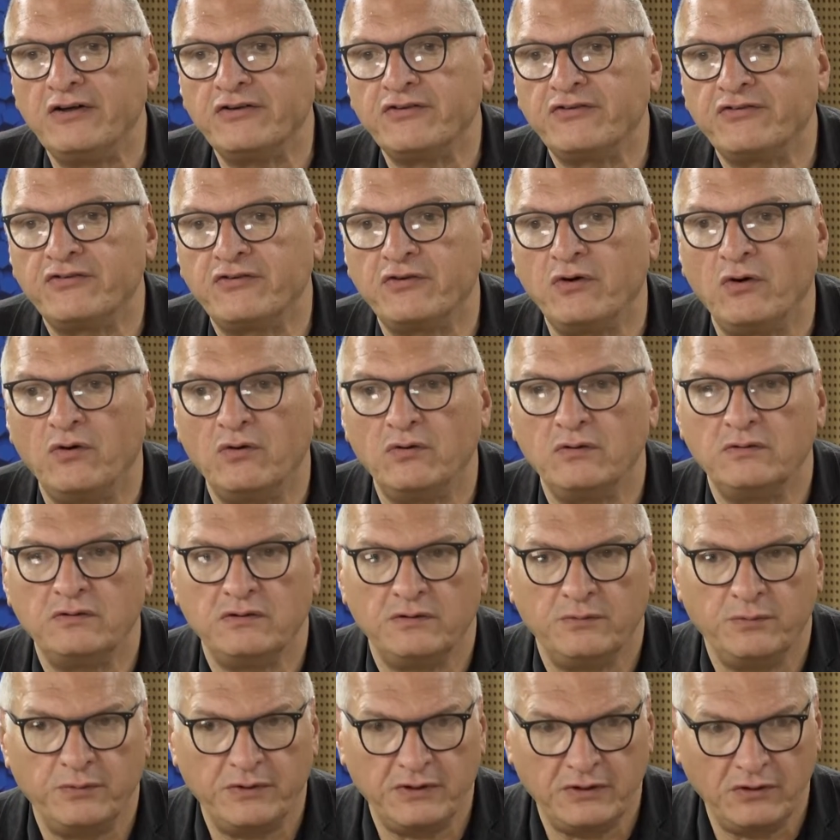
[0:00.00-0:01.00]

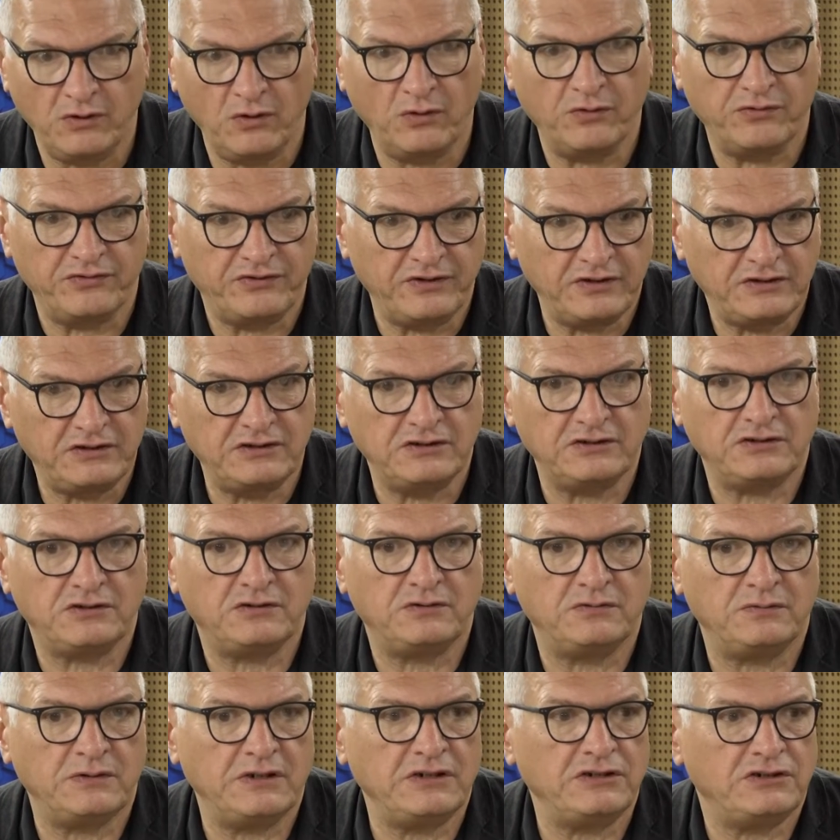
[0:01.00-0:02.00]
So we know that in
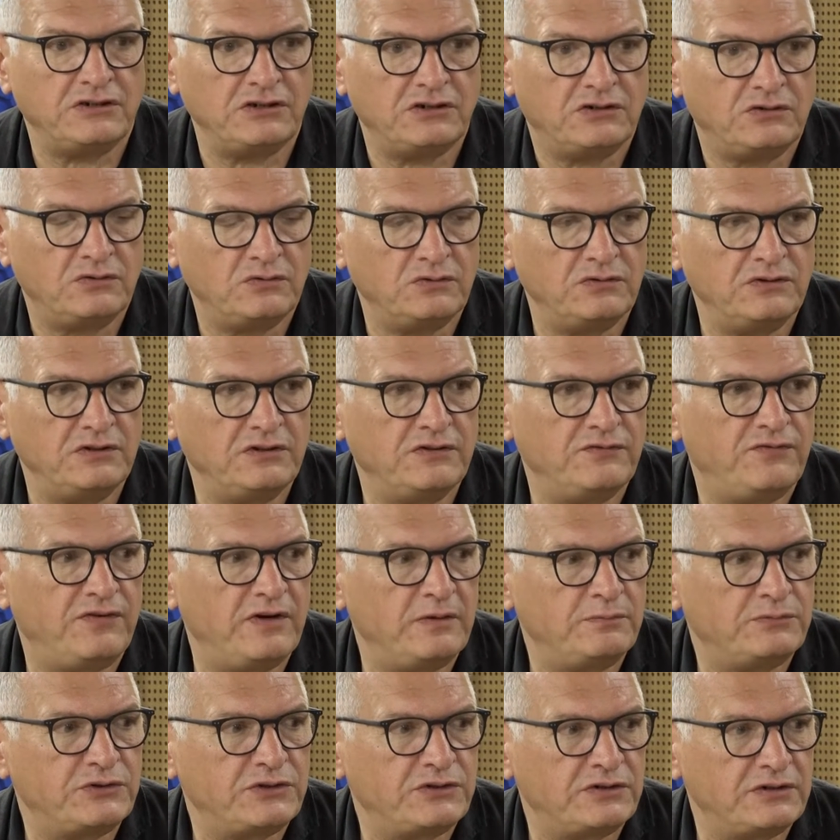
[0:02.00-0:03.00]
22, in
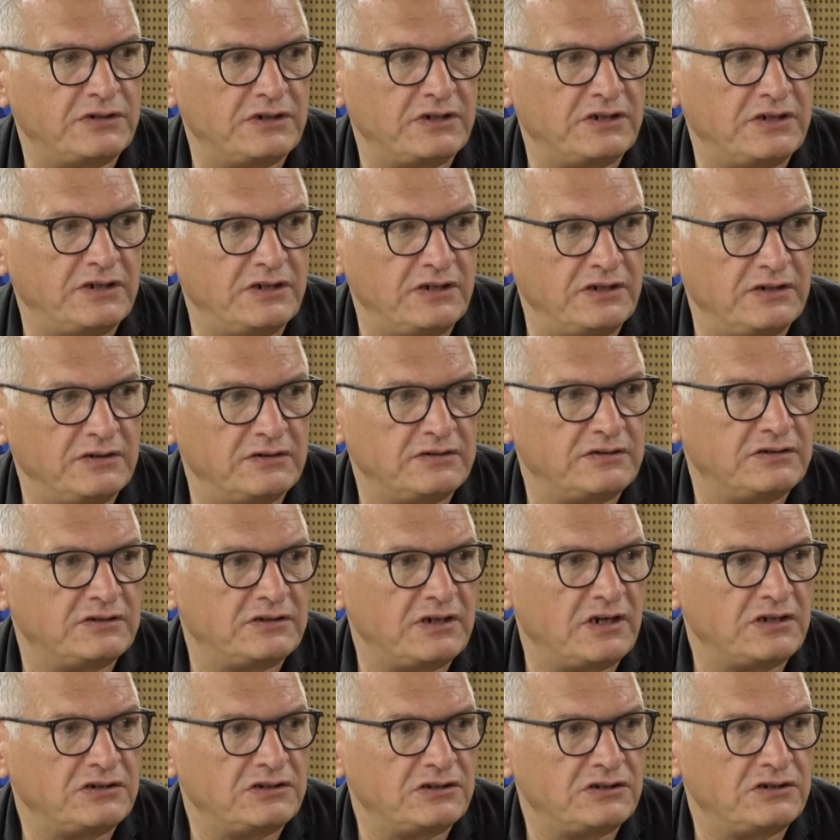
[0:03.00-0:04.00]
February, he
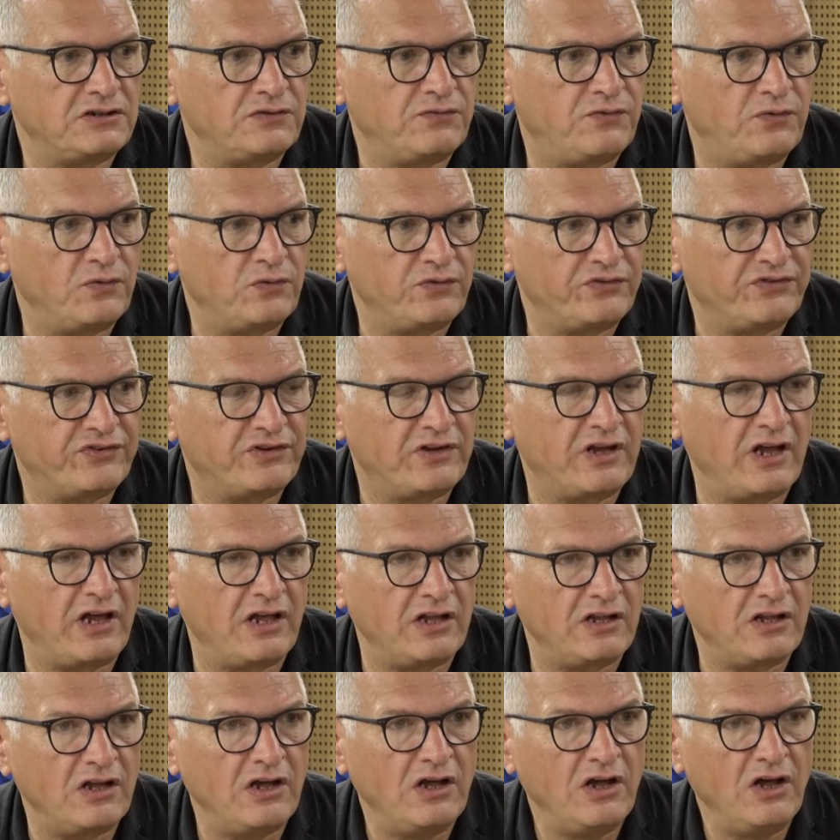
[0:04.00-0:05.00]
started a
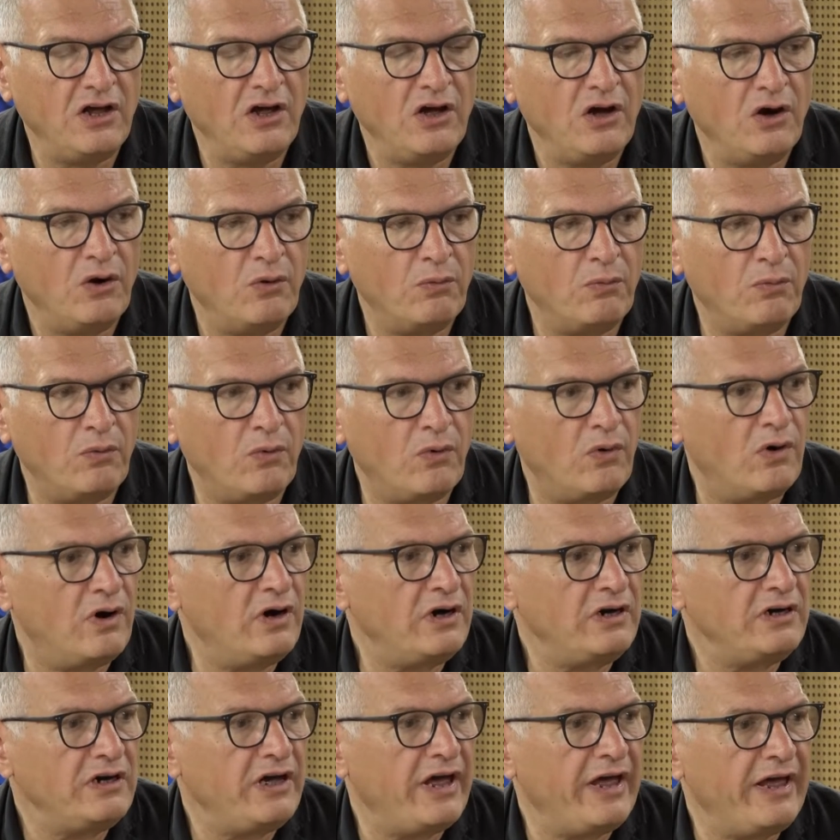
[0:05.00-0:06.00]
full-scale war.